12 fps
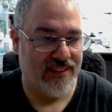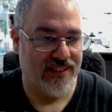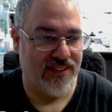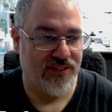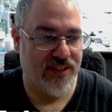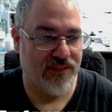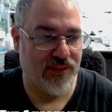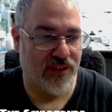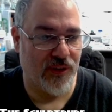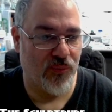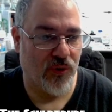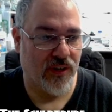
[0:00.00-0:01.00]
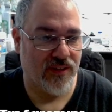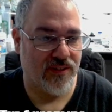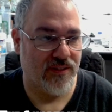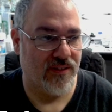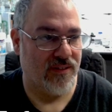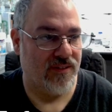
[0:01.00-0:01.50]
You definitely want it
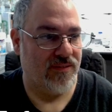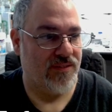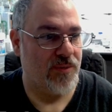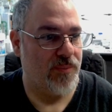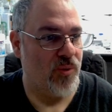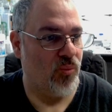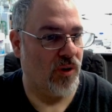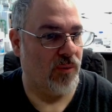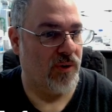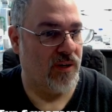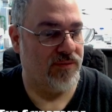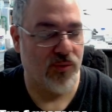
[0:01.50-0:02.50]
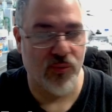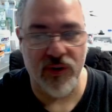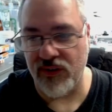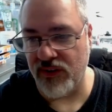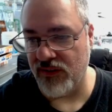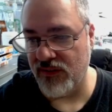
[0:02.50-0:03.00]
to be warm enough to
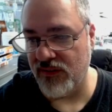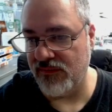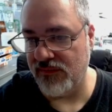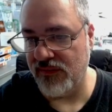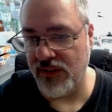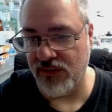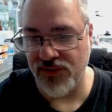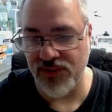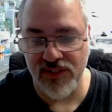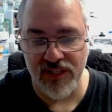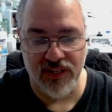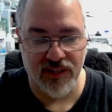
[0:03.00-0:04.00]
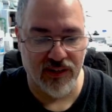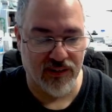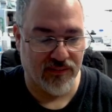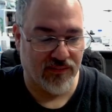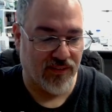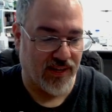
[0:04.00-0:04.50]
where it'll stick,
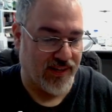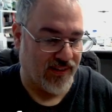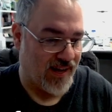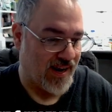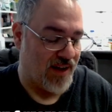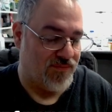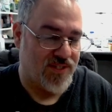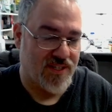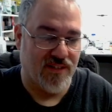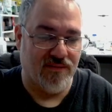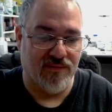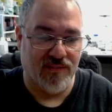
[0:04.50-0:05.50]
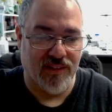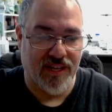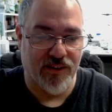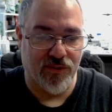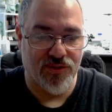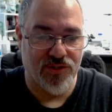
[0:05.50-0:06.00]
and like I've seen
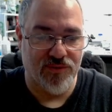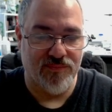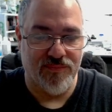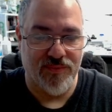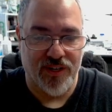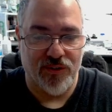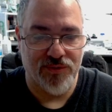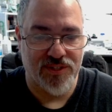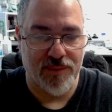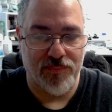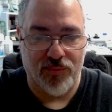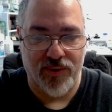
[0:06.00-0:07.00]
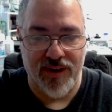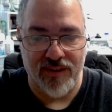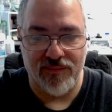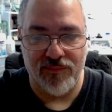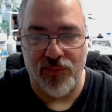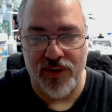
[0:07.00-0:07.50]
layers, separate
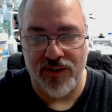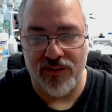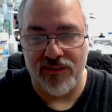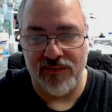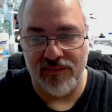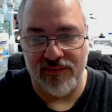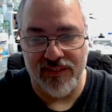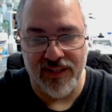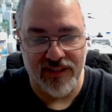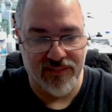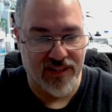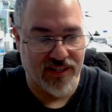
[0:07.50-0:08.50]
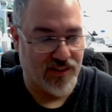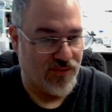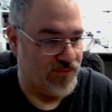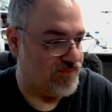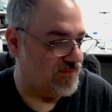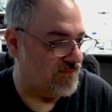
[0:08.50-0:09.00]
where they don't
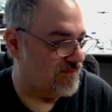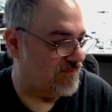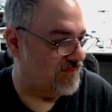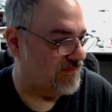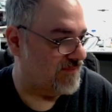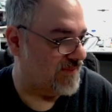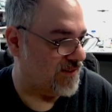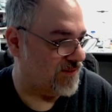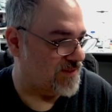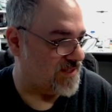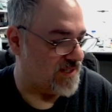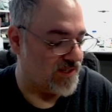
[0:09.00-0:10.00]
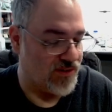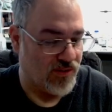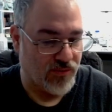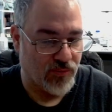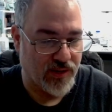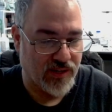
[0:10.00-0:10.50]
stick all
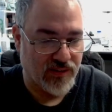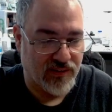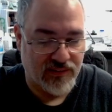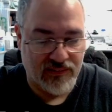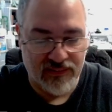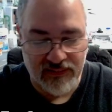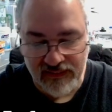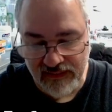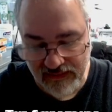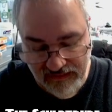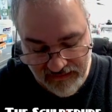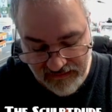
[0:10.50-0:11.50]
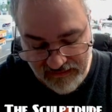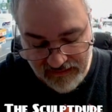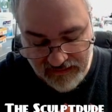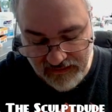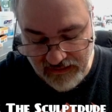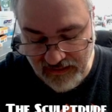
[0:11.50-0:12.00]
the way
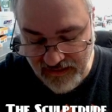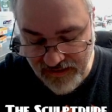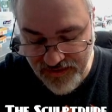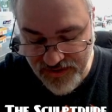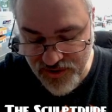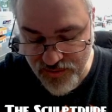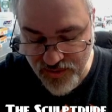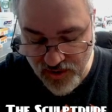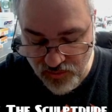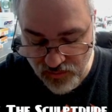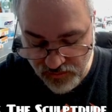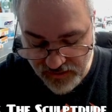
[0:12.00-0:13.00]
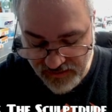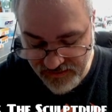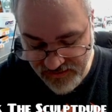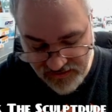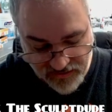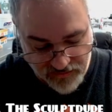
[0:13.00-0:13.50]
if it's too cold.
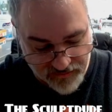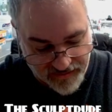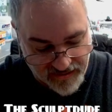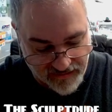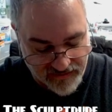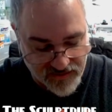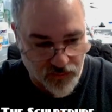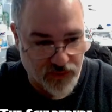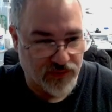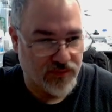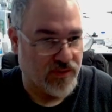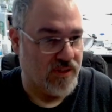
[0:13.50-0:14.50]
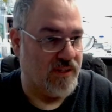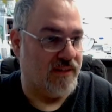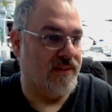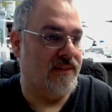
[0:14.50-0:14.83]
So yeah, that's a weird thing.